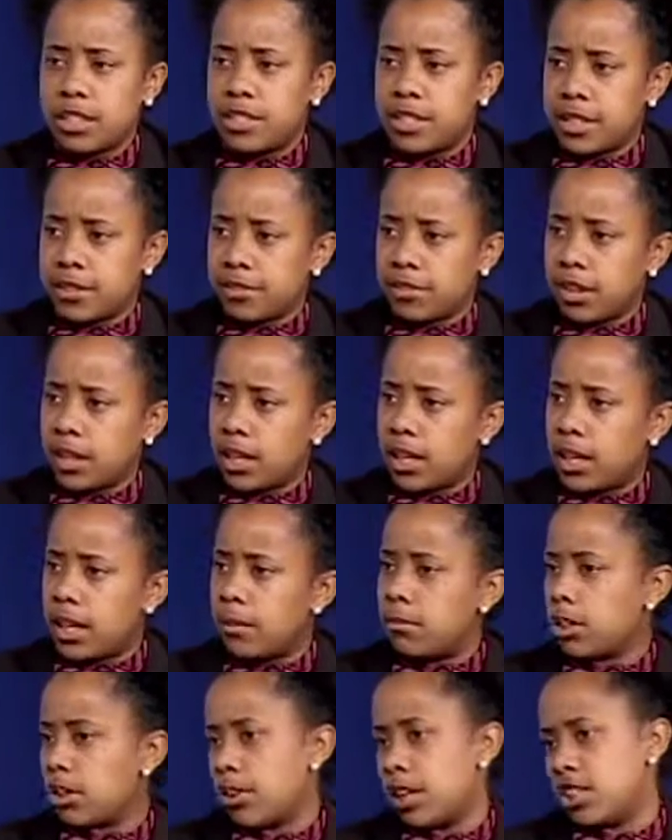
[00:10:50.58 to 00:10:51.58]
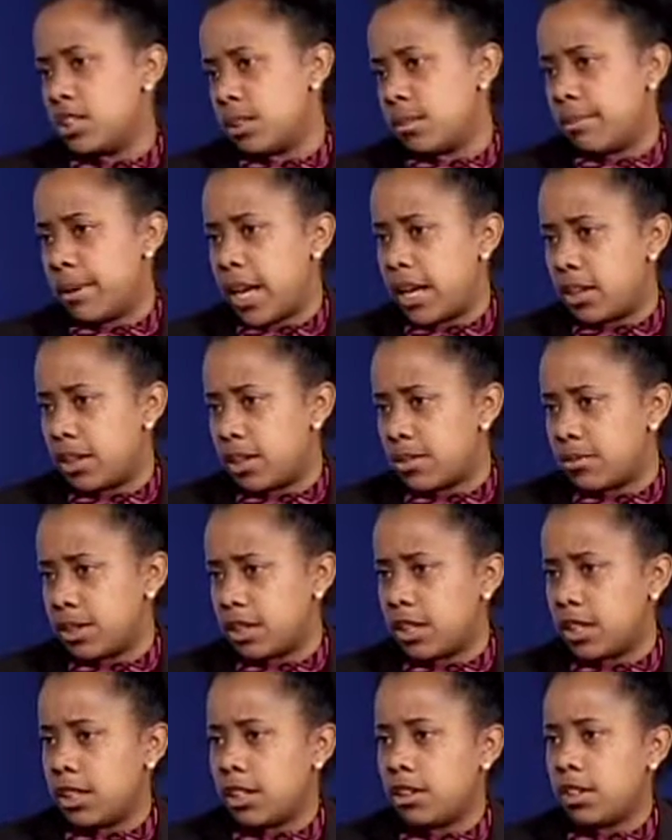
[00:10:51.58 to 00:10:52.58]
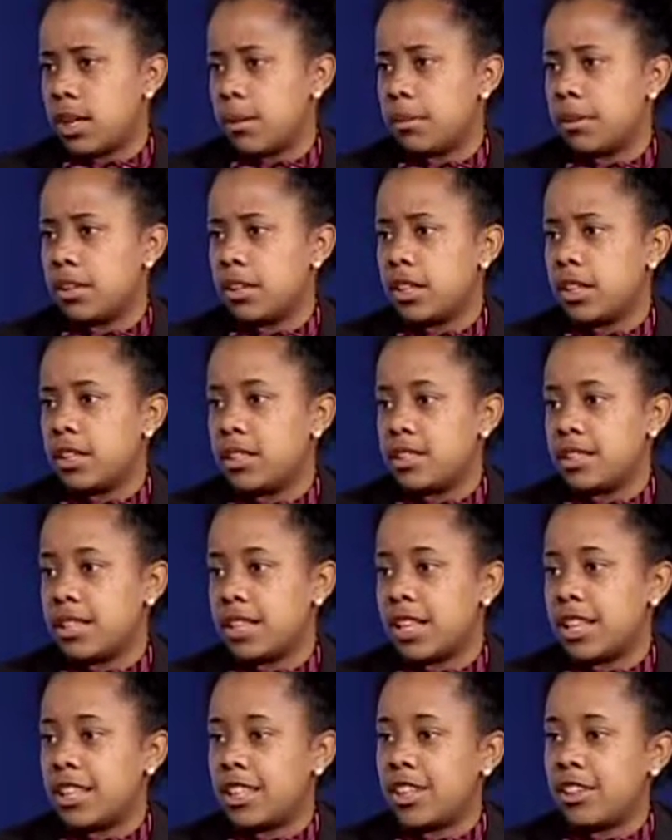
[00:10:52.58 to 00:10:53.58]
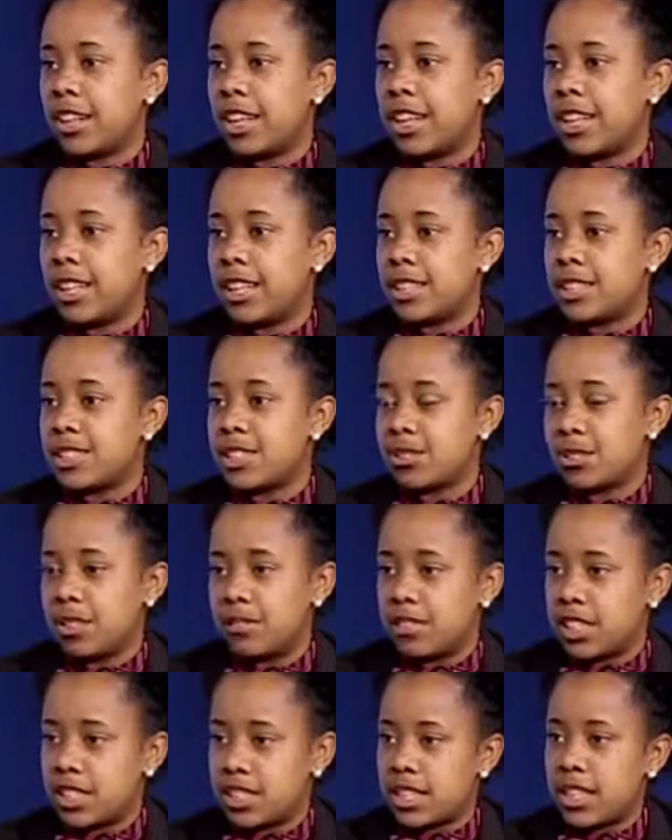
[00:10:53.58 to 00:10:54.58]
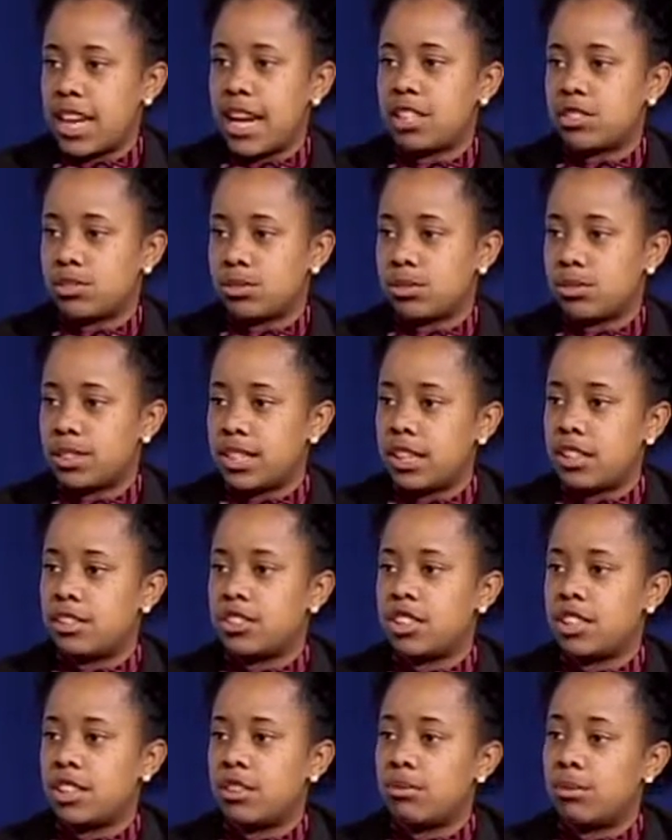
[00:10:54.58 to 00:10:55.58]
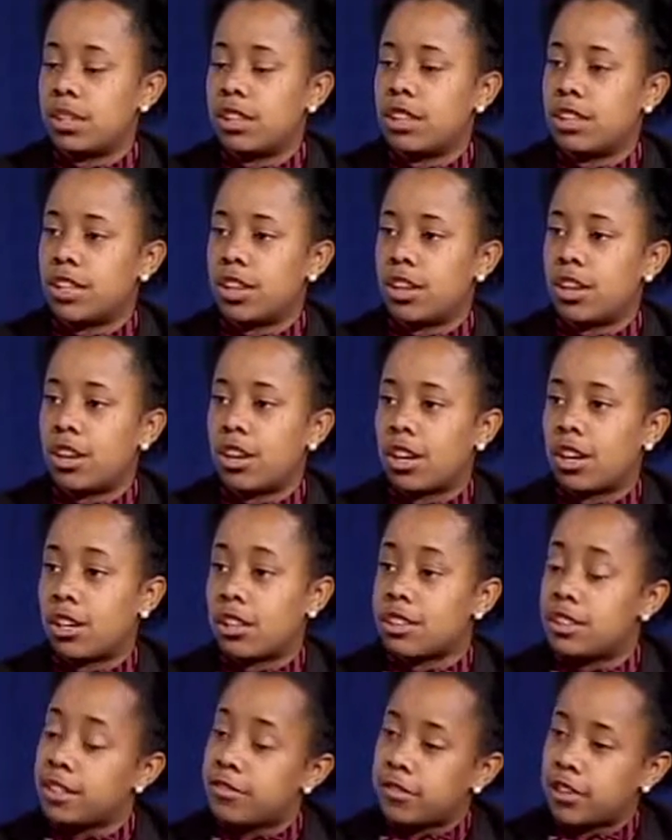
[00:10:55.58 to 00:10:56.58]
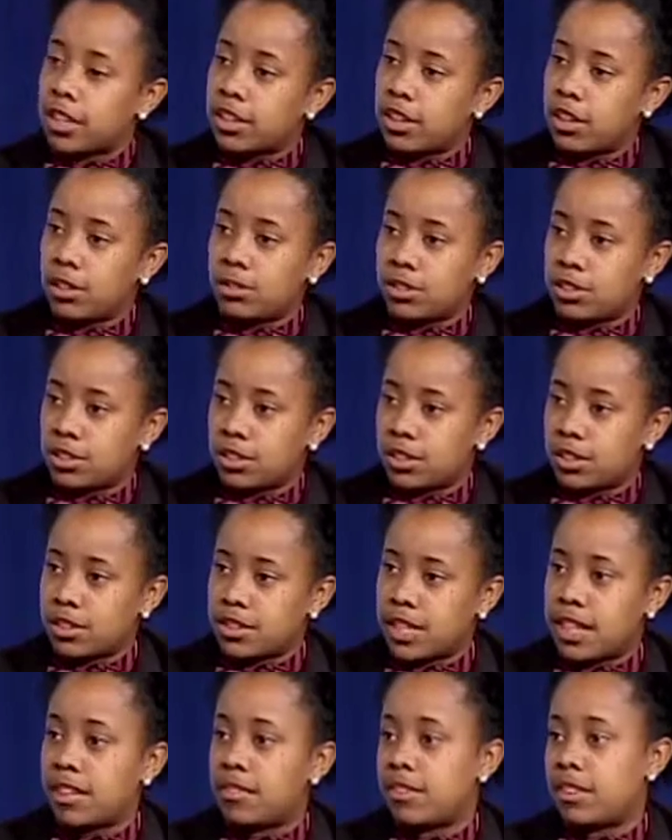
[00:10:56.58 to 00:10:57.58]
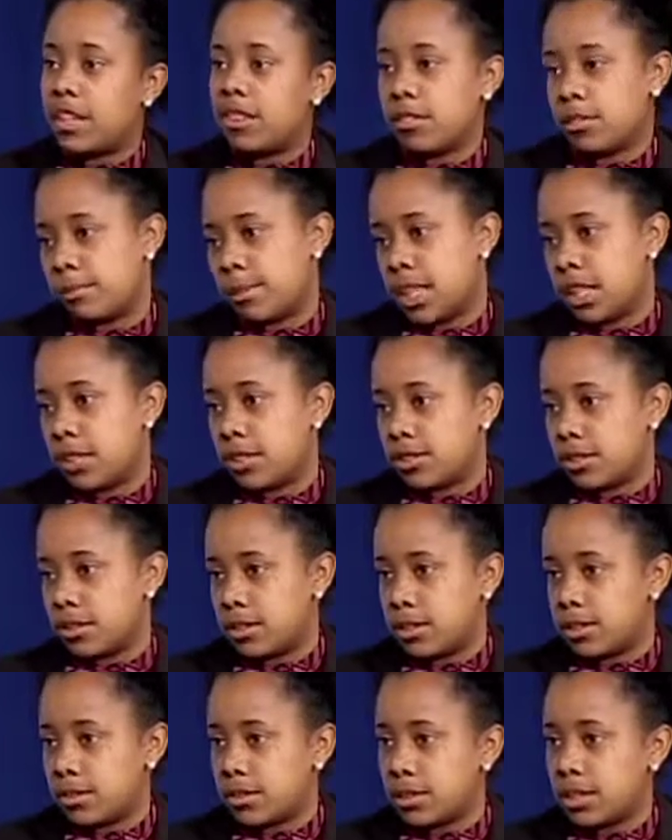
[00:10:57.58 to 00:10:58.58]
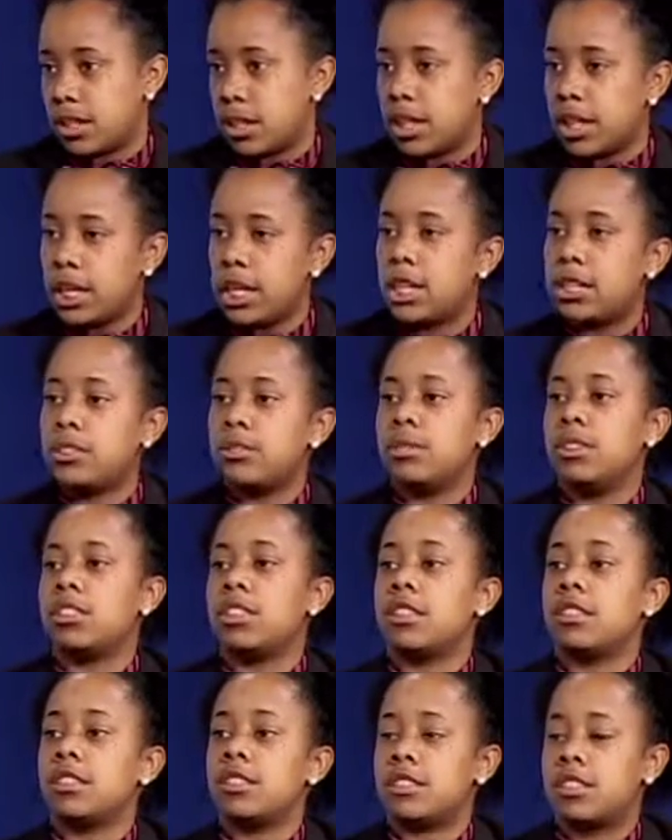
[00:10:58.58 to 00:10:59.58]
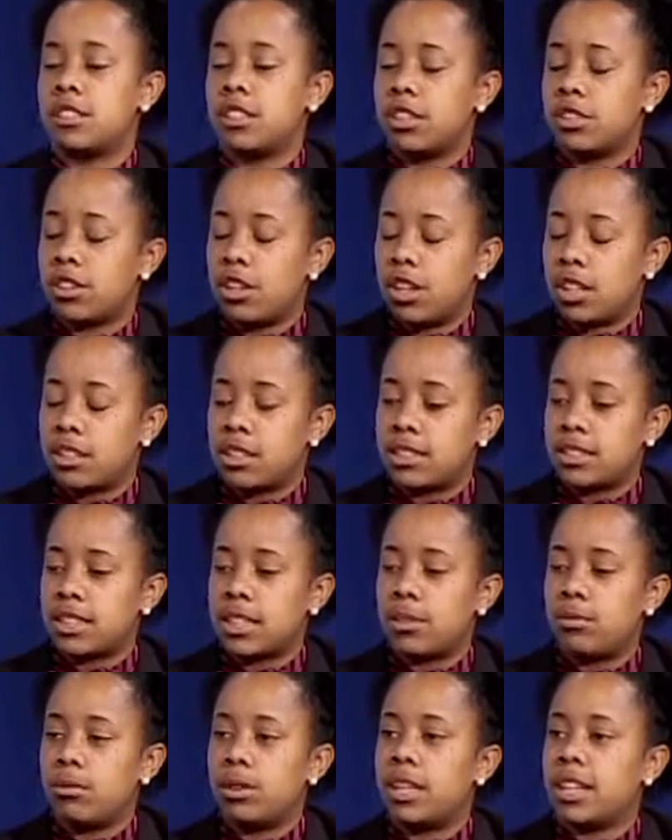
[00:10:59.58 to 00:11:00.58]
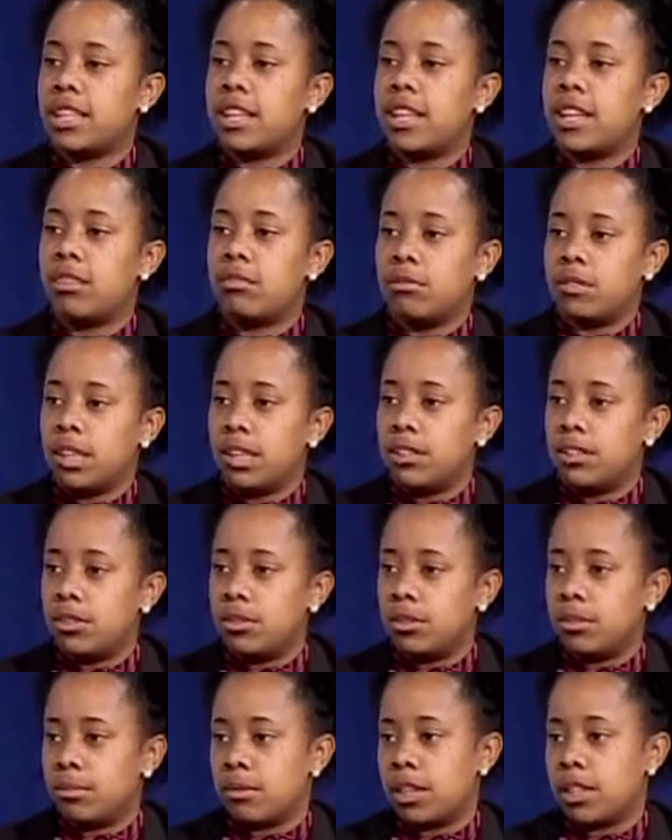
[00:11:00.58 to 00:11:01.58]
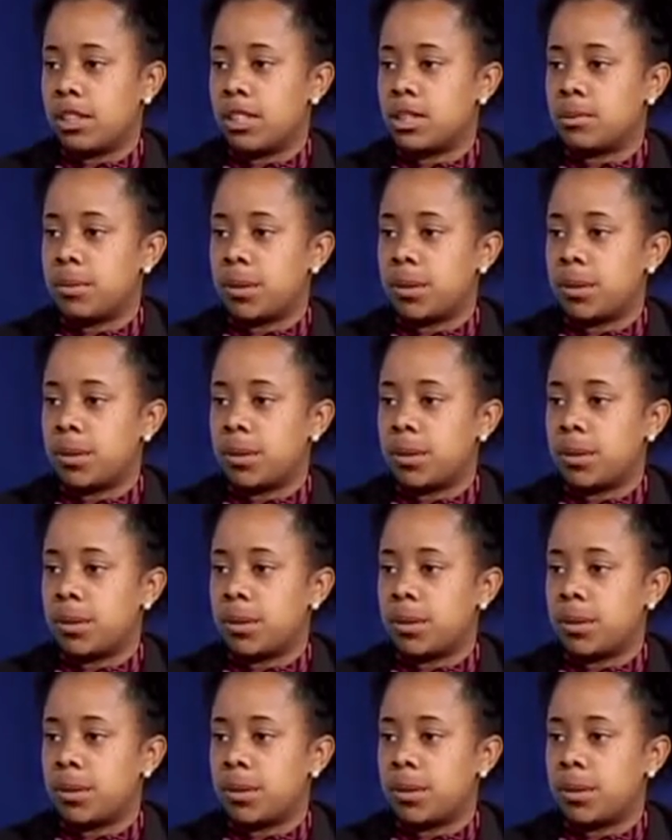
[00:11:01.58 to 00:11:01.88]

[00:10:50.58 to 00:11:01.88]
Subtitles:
different immigration patterns within their neighborhoods, and there is sort of this natural tension when there are different cultures that have never been introduced to each other. So they'll call and say, what can we do to bring these